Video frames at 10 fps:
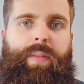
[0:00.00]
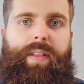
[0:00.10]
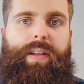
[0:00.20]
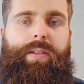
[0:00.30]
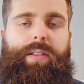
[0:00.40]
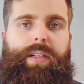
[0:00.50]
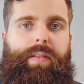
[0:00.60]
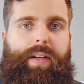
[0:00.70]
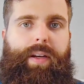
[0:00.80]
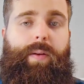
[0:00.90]
monthly newsletter
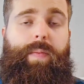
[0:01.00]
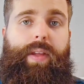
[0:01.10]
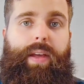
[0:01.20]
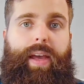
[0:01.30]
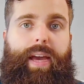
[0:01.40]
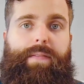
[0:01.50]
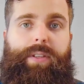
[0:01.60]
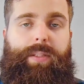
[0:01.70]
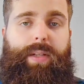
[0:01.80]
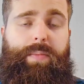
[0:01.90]
video, and for
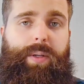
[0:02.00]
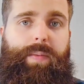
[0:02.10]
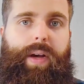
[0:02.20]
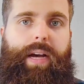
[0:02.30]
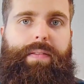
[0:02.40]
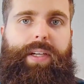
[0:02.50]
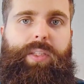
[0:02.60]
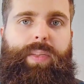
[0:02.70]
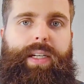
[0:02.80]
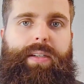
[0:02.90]
September, I
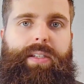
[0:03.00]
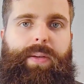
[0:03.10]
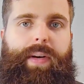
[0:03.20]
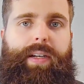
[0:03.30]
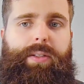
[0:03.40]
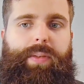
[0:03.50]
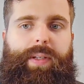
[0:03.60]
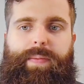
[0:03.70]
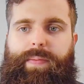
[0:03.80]
figure we could just get right into it.